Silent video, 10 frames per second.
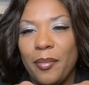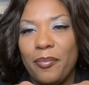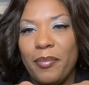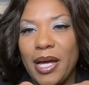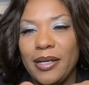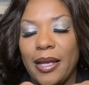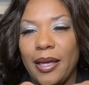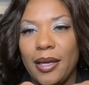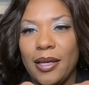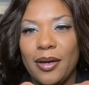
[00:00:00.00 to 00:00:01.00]

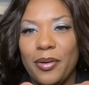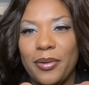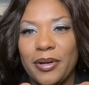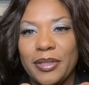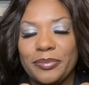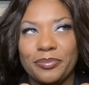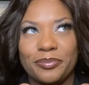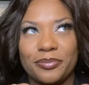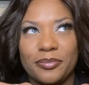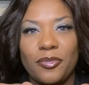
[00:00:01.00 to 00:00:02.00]
Monday or
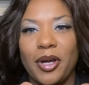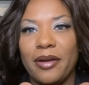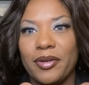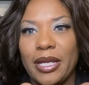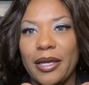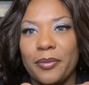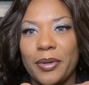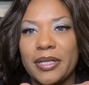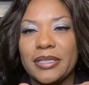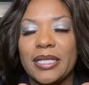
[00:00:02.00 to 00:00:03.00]
whatever day it
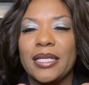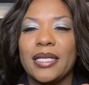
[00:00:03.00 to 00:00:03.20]
was.